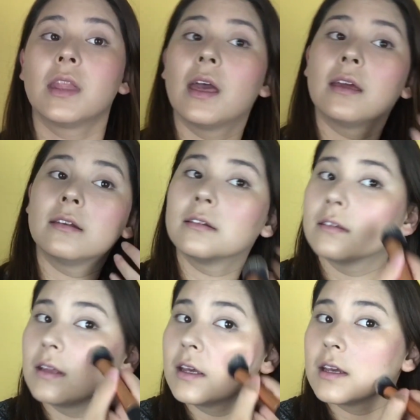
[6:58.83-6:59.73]
Then,
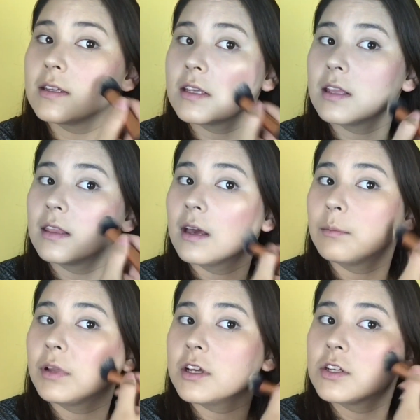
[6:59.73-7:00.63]
like I said,
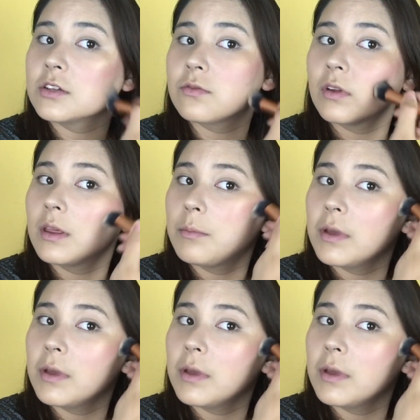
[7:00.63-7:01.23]
that blush is really